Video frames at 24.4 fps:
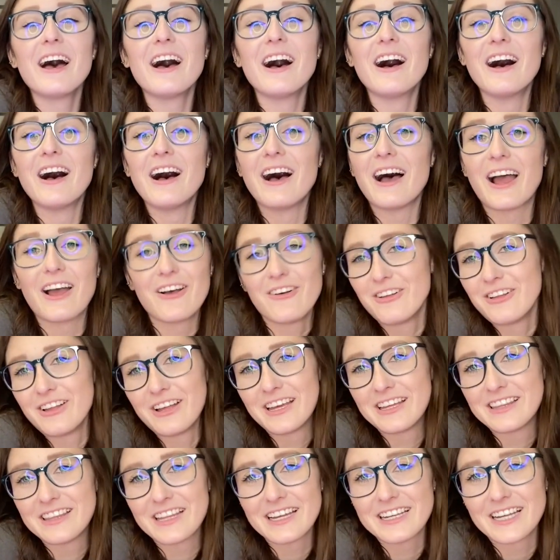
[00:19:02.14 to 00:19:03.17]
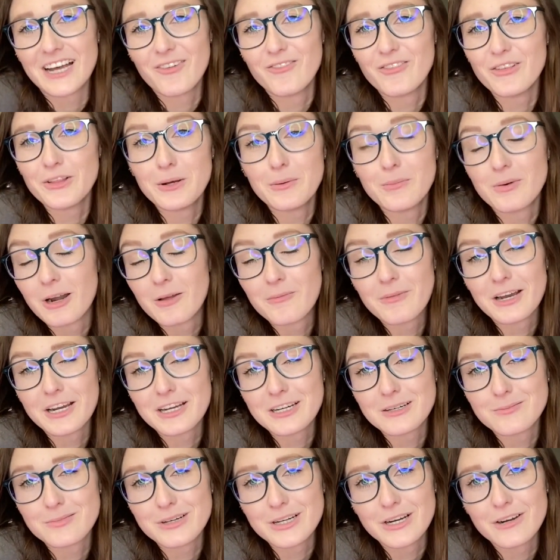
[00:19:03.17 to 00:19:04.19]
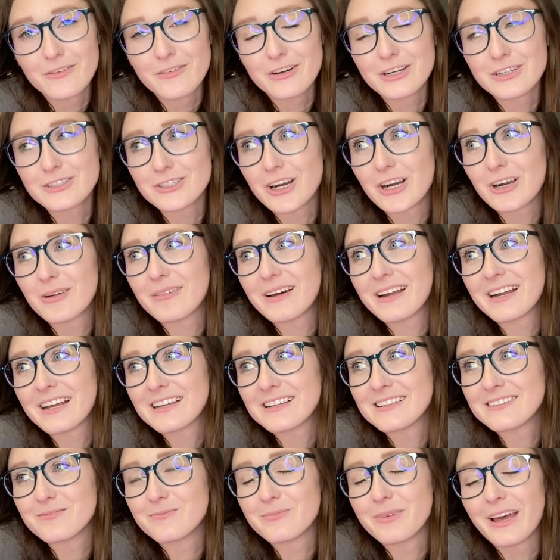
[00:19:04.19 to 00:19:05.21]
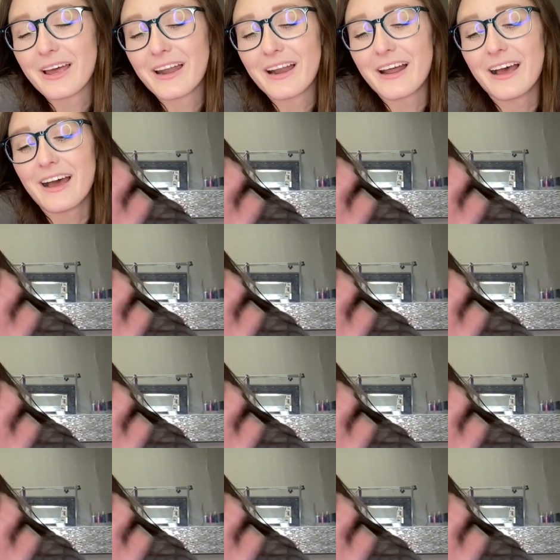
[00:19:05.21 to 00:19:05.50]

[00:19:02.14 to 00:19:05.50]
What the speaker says: I will link that down below, but I'm not gonna bring it over here to talk about it. But